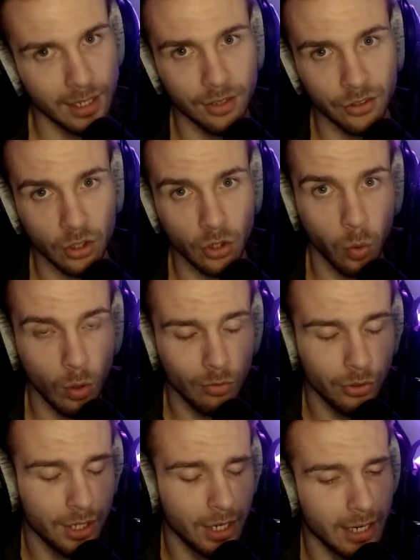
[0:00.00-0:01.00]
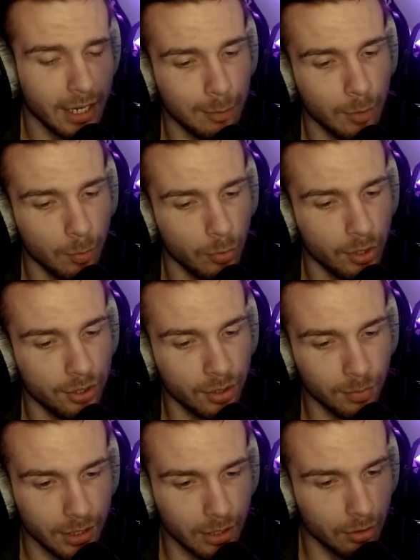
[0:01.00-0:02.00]
and it's a quote that I came up with,
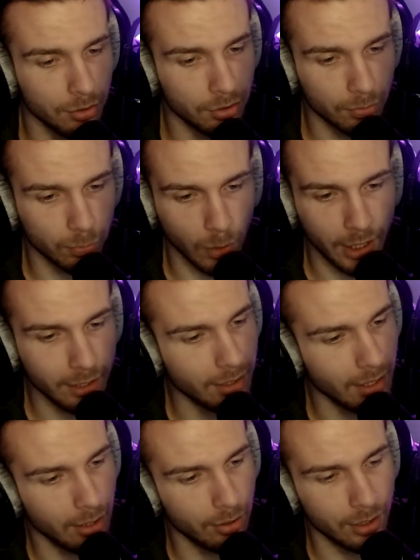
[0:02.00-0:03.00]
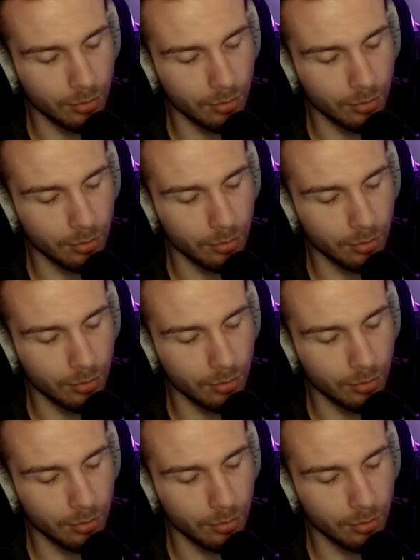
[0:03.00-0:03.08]
something that I was just writing down.